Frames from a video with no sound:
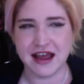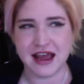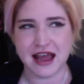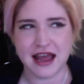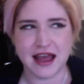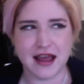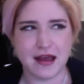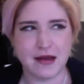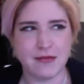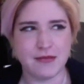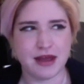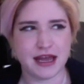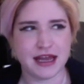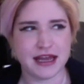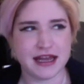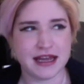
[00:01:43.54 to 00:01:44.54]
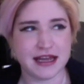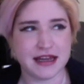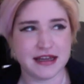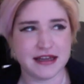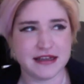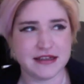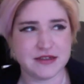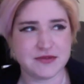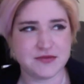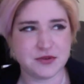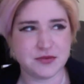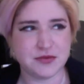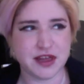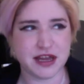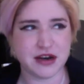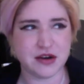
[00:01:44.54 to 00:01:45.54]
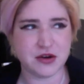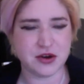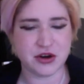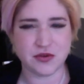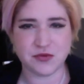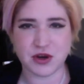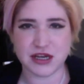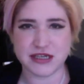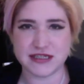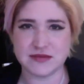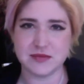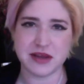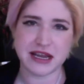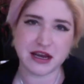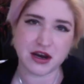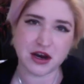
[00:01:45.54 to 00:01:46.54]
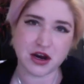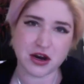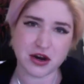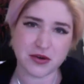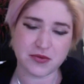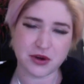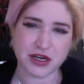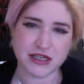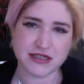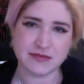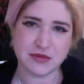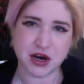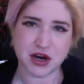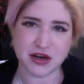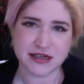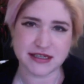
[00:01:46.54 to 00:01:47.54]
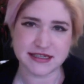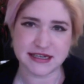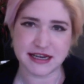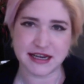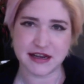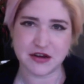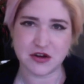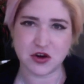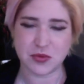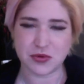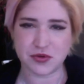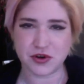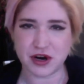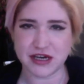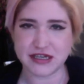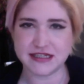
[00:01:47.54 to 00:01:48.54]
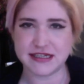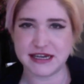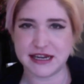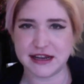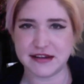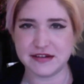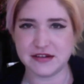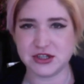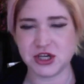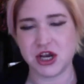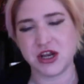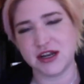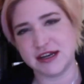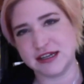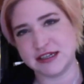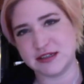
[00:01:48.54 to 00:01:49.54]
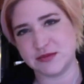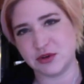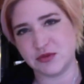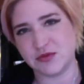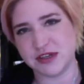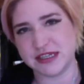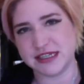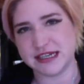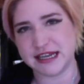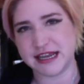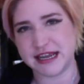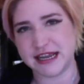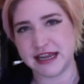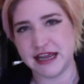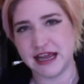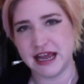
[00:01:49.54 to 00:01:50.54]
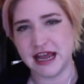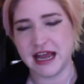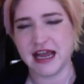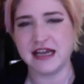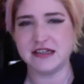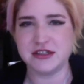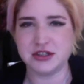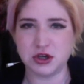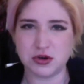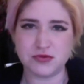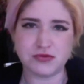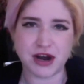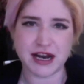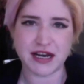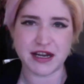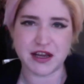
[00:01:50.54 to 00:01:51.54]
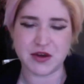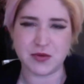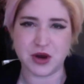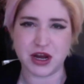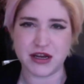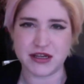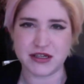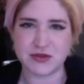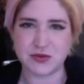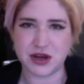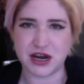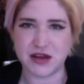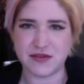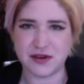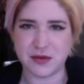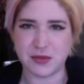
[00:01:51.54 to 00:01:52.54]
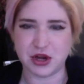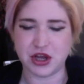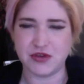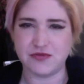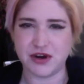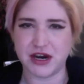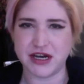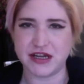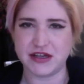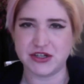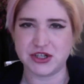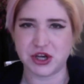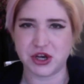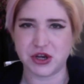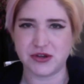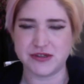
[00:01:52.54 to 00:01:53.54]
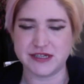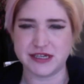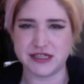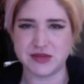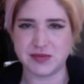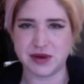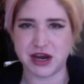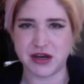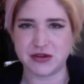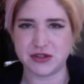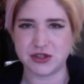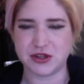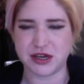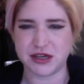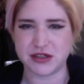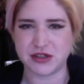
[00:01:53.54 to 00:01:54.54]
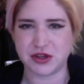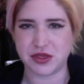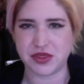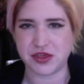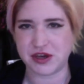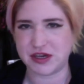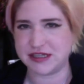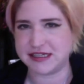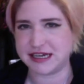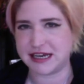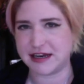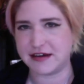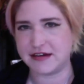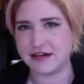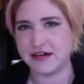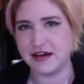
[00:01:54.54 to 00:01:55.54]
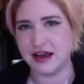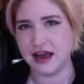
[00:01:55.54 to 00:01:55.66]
And from then on, I've worked in PR, I've worked in marketing, copywriting, journalism, obviously, and a lot of radio work as well. I've had my own radio show since about 2013.